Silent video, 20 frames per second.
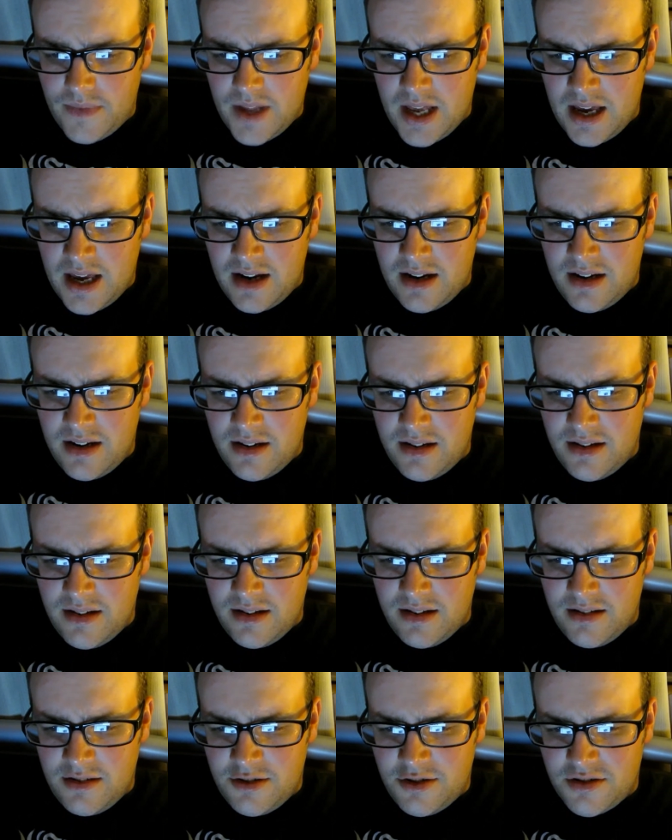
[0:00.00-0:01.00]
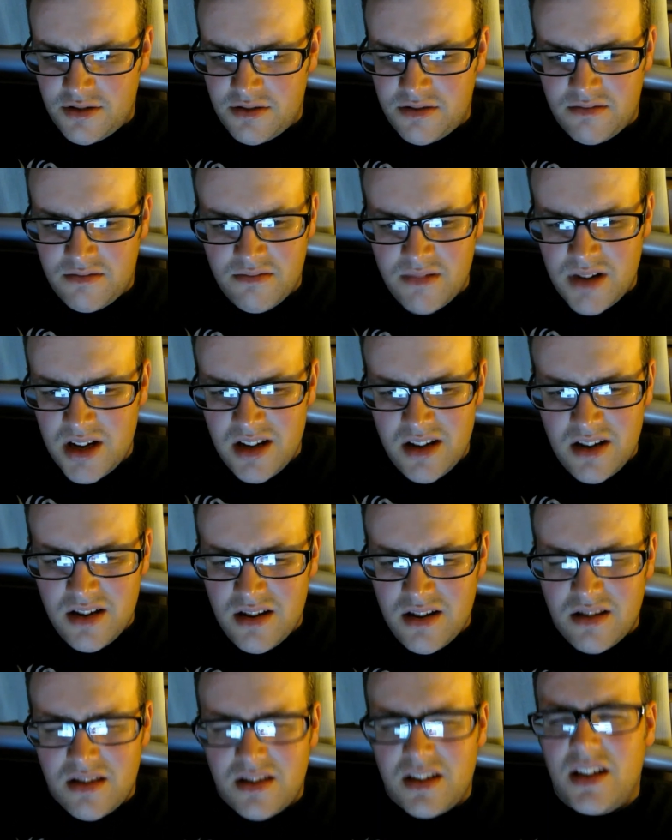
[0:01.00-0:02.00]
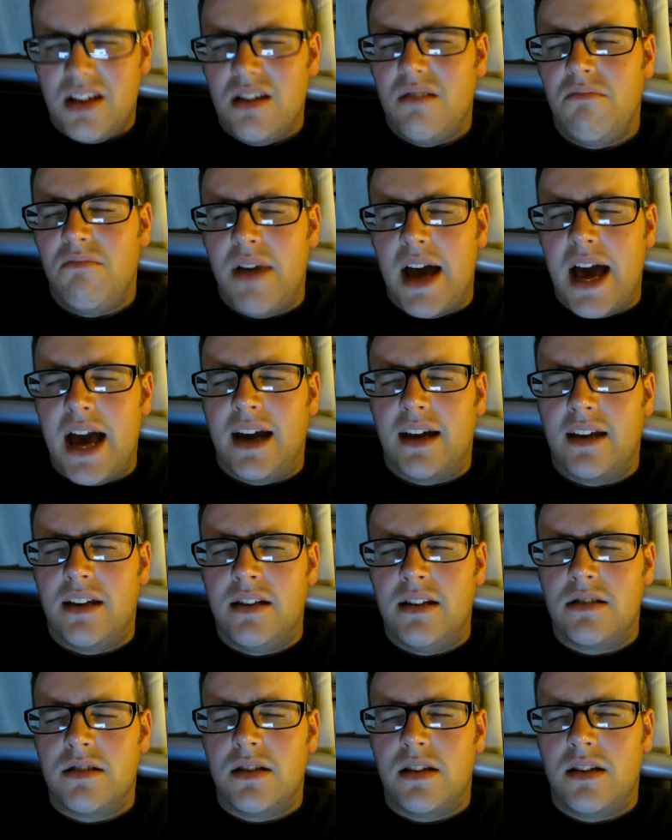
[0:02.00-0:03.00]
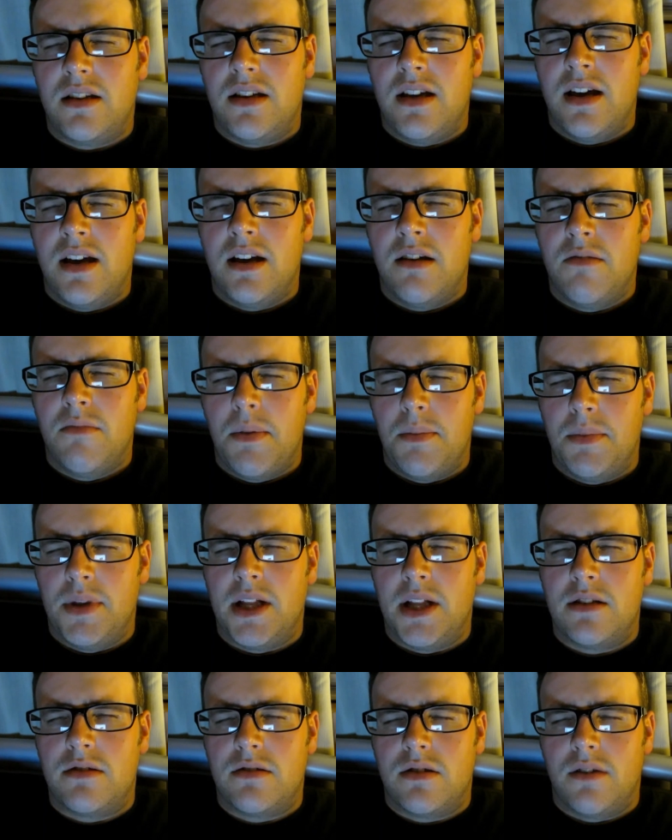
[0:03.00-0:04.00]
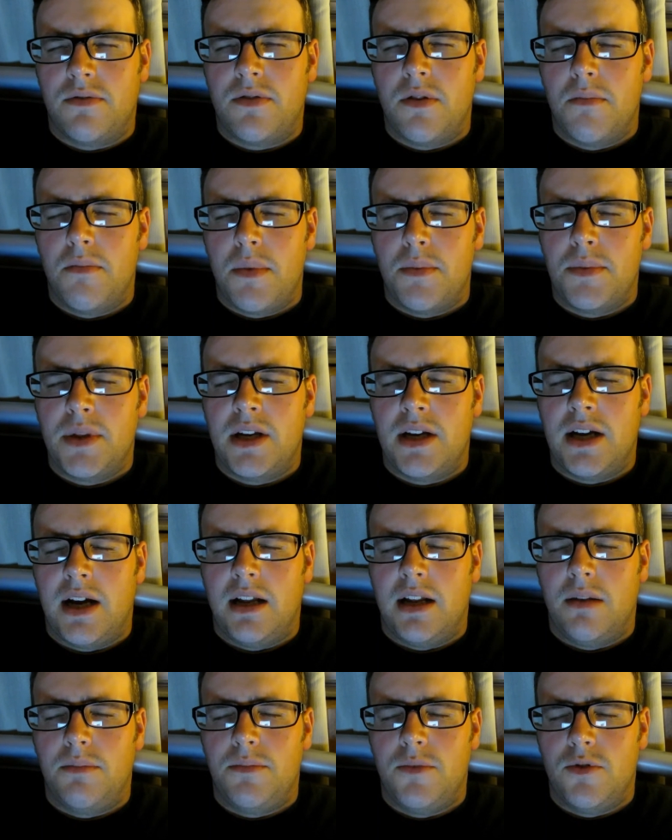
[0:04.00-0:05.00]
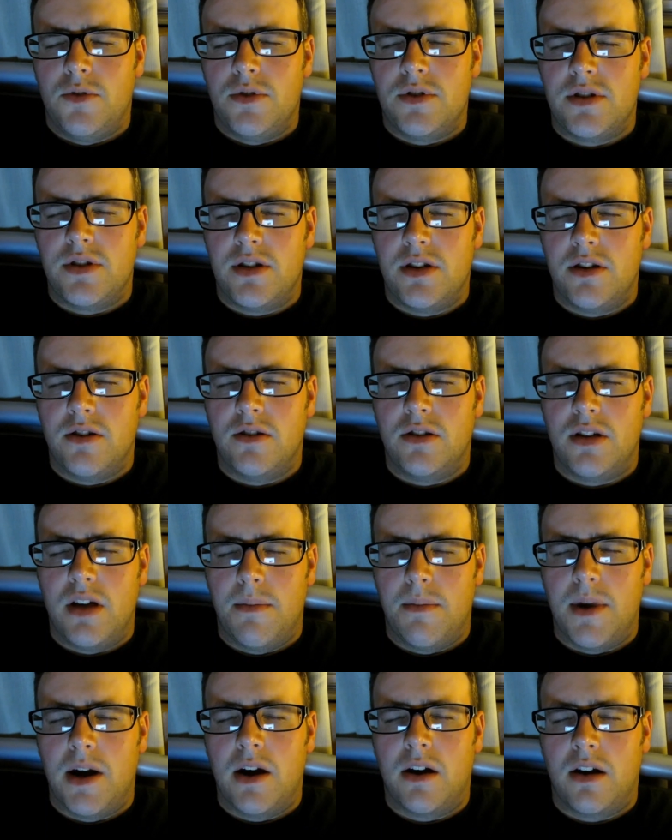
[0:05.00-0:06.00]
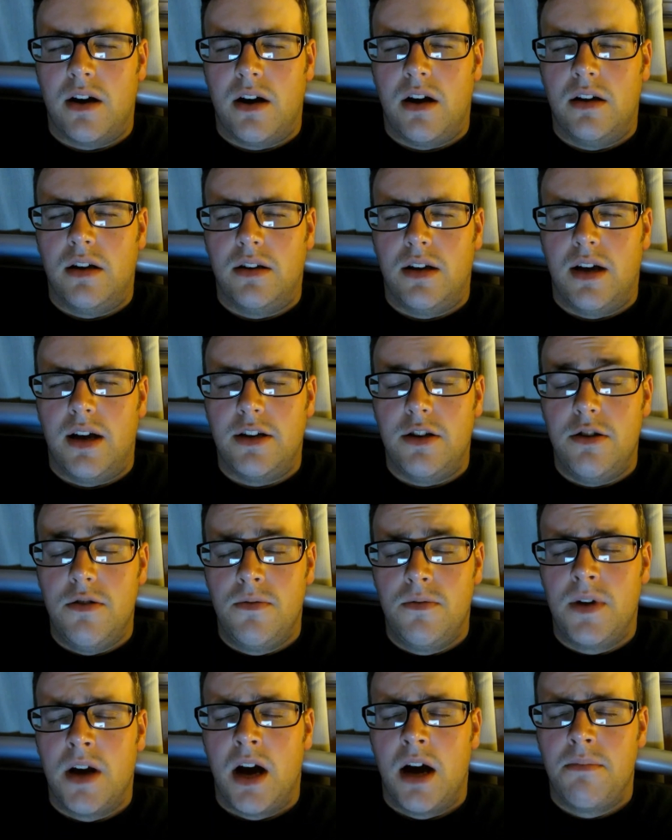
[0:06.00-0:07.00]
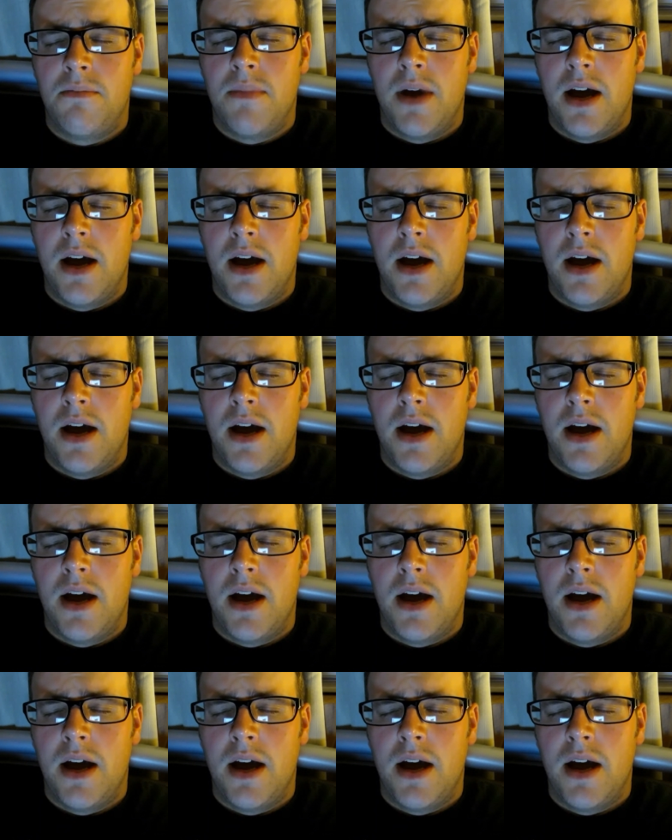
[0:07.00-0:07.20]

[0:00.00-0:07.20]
and just thinking back, it's like, yeah, I remember that stuff. I remember the dial-up noise and hearing the America Online, you've got